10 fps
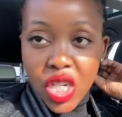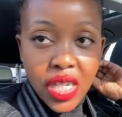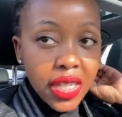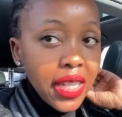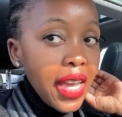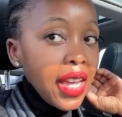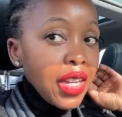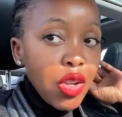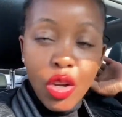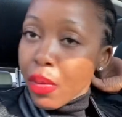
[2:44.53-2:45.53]

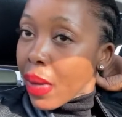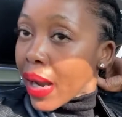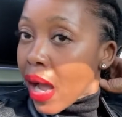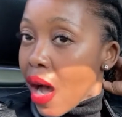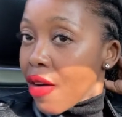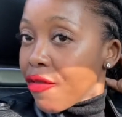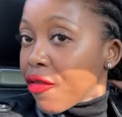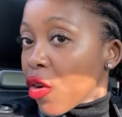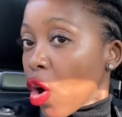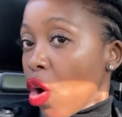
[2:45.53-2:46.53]
again on my
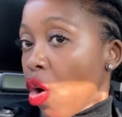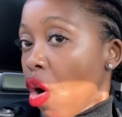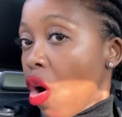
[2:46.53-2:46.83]
afro